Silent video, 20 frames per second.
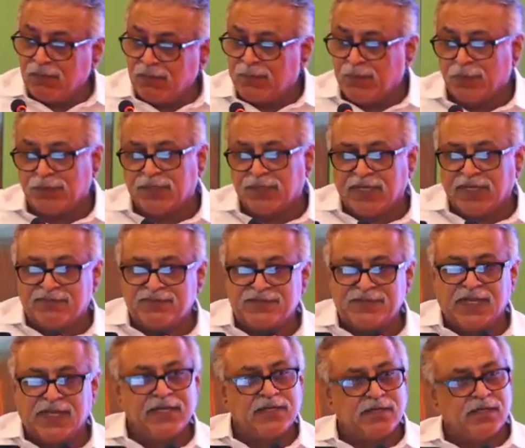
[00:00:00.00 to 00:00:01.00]
would be on the left
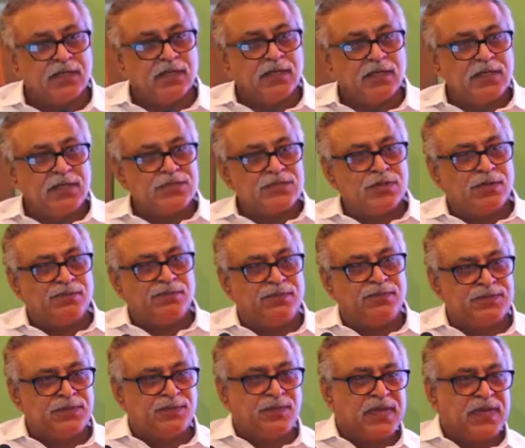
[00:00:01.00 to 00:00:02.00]
side. So
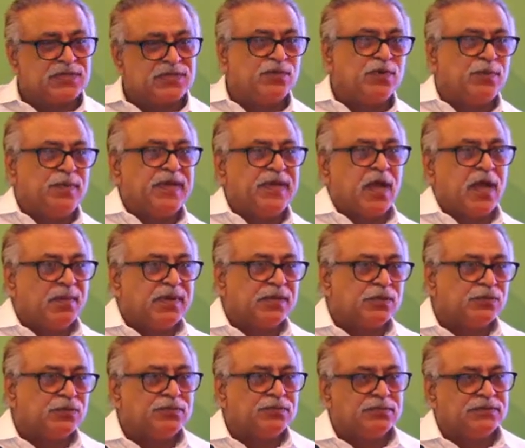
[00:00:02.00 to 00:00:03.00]
pigs would be coming
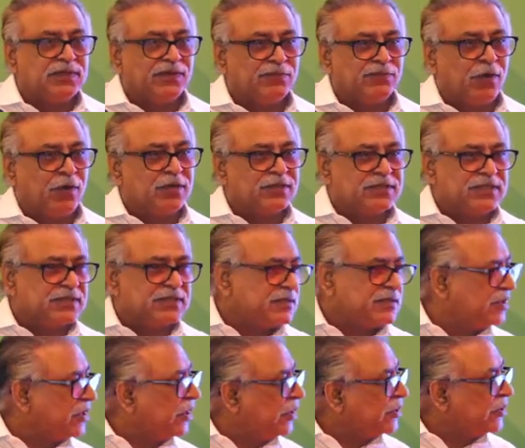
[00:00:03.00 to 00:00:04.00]
to
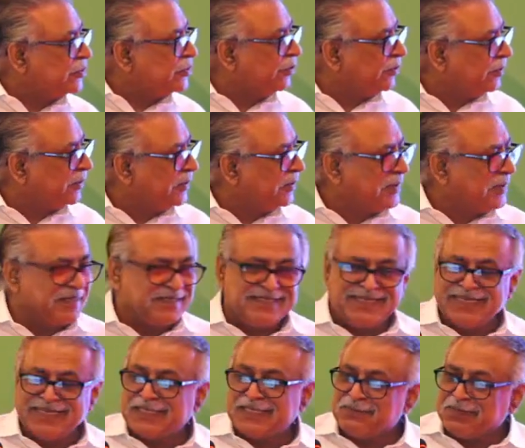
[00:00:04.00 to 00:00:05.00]
nephrologists to
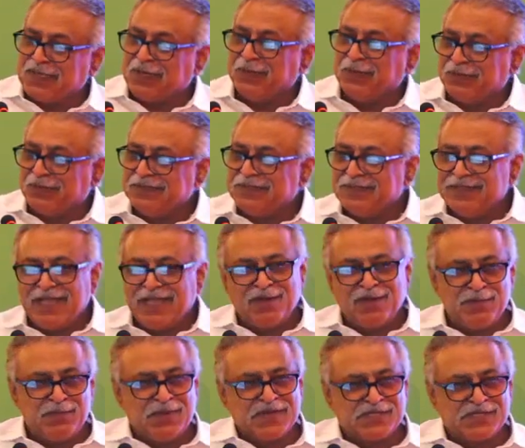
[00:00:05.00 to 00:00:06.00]
say them hello.
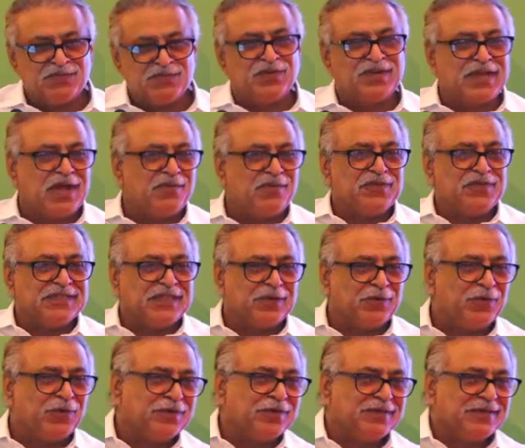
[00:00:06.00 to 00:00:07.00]
Every patient would come with their
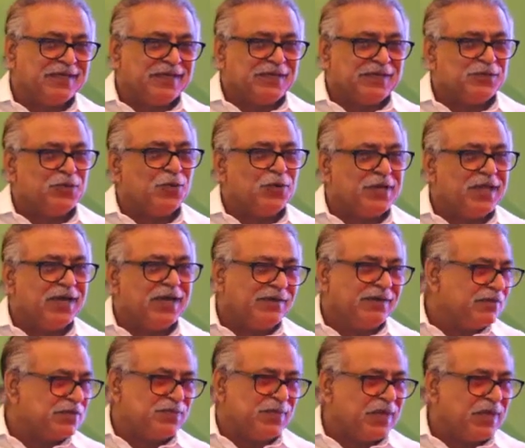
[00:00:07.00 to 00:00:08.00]
own donor,
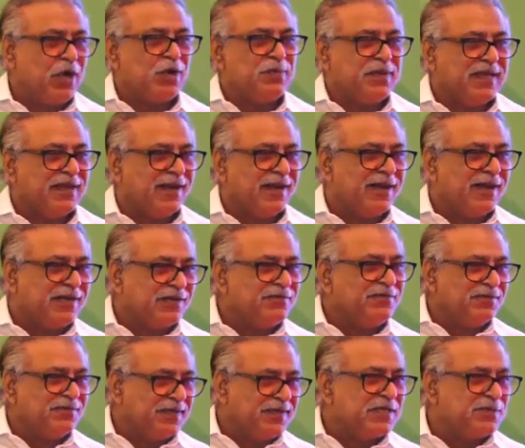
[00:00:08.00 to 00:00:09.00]
which may not be a relative.
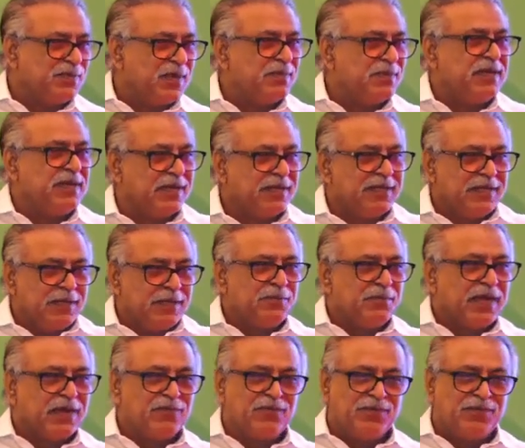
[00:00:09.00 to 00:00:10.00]
It may be a
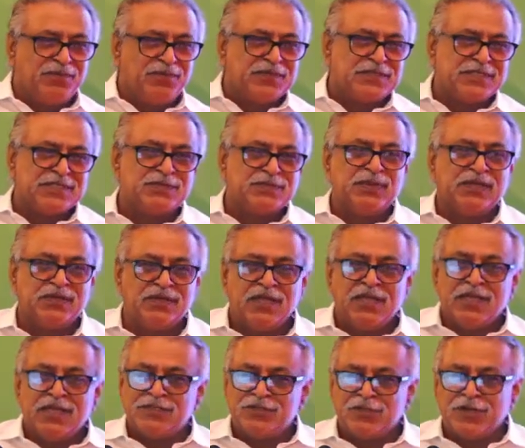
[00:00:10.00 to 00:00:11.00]
pig which has been
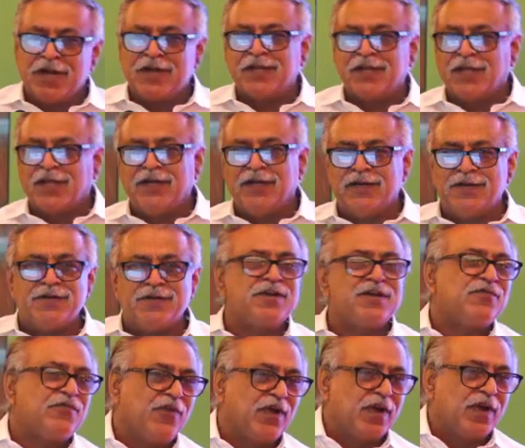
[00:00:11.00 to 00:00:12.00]
genetically
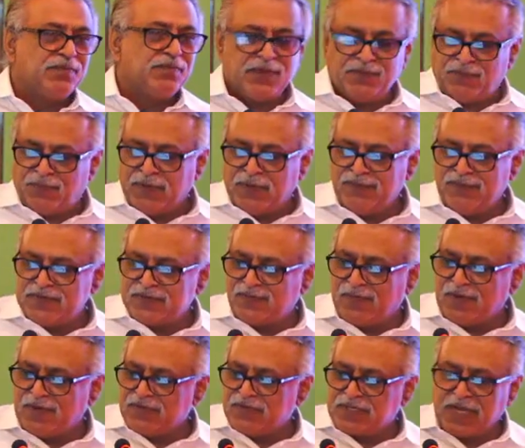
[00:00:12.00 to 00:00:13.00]
edited for him. The previous
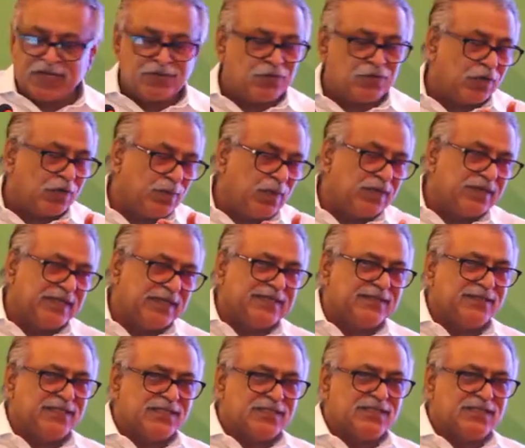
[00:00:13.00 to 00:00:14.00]
one which I had talked about,
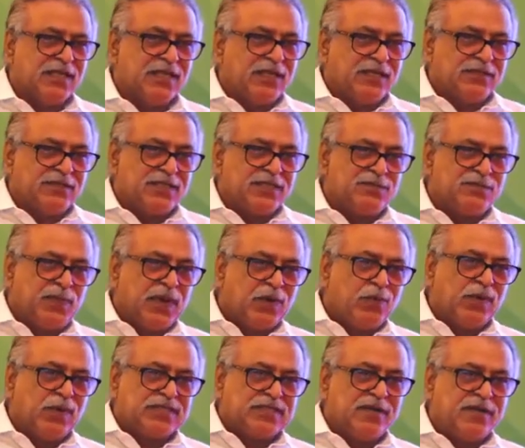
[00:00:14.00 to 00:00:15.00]
this pig
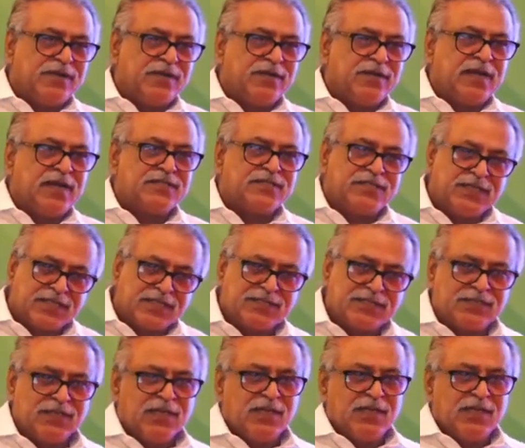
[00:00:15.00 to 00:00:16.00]
was edited at
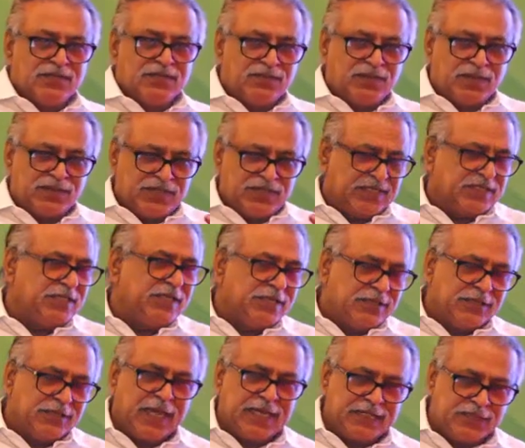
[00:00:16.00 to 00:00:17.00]

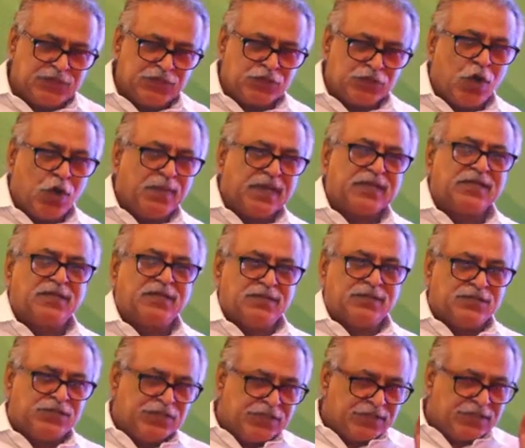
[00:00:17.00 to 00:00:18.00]
69 genomic
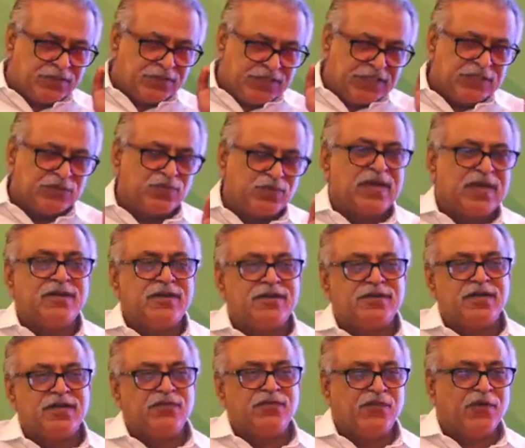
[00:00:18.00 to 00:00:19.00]
genes were
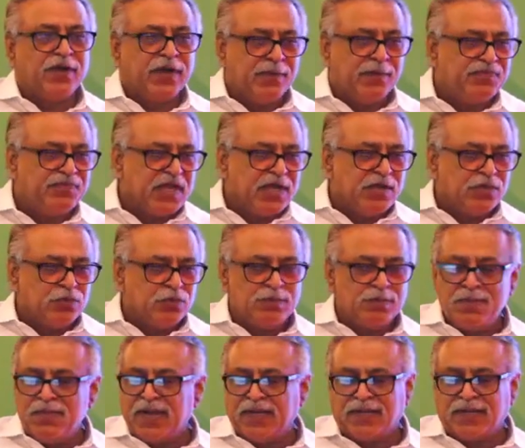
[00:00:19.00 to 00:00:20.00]
edited for him to
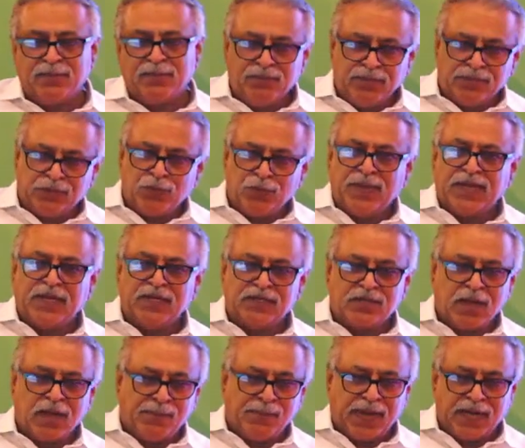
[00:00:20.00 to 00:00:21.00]
make it
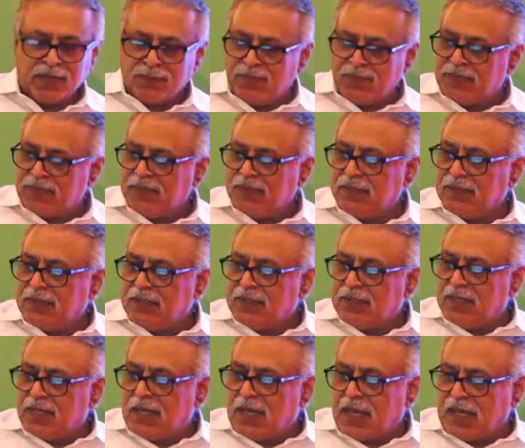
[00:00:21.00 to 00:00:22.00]
compatible.
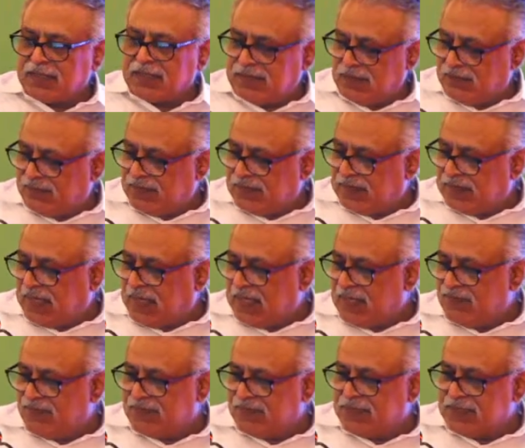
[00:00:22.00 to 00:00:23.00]
I think
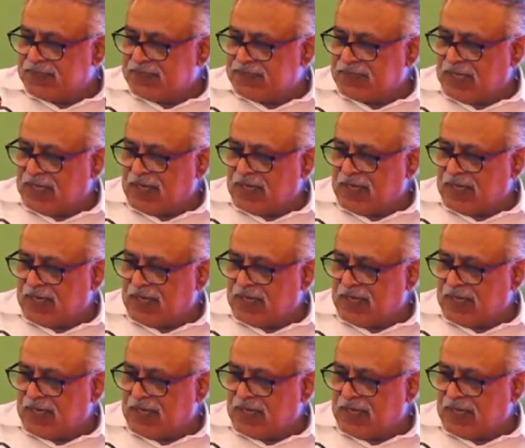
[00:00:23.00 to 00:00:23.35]
with this